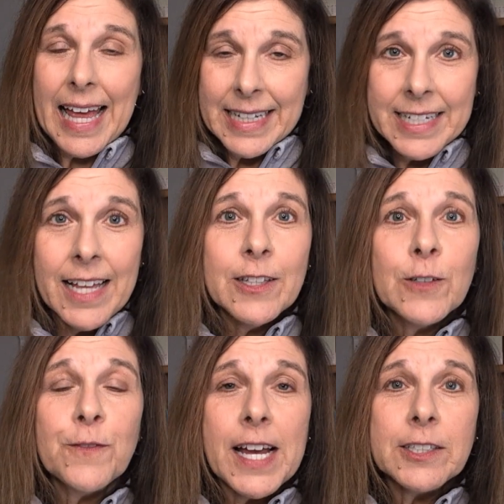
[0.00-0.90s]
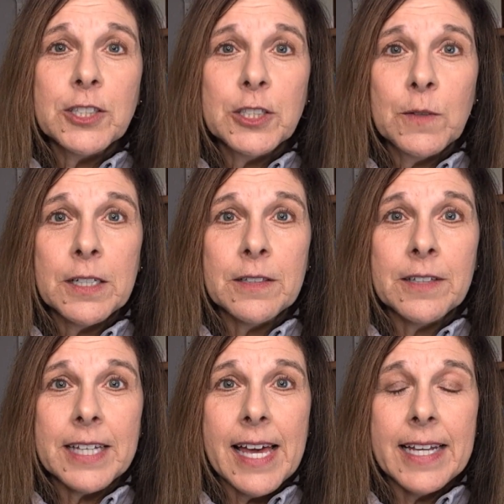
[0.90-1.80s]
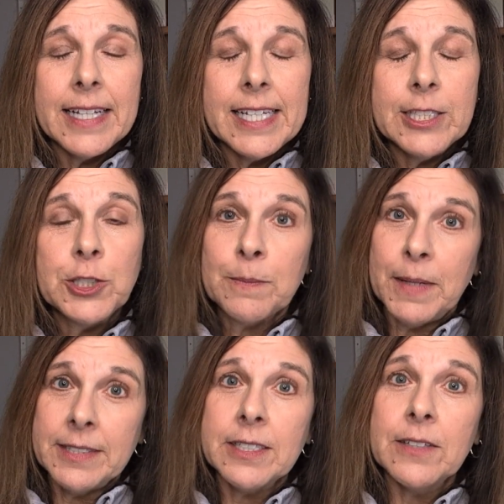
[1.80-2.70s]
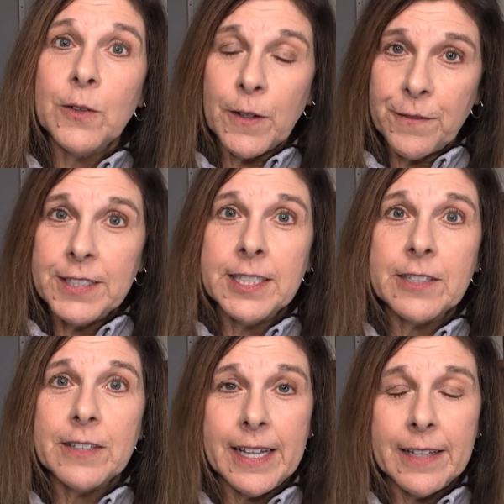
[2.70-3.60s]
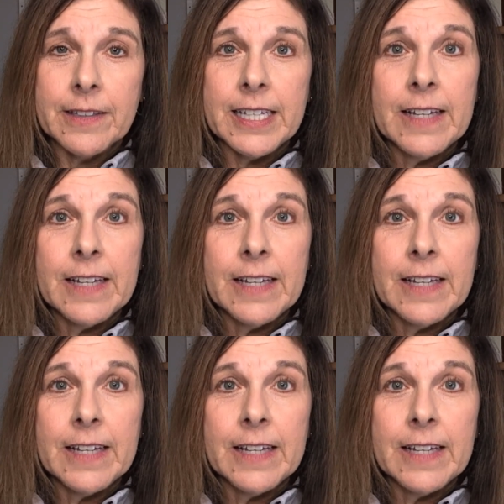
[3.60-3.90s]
Another factor you want to look at is your mental or physical health.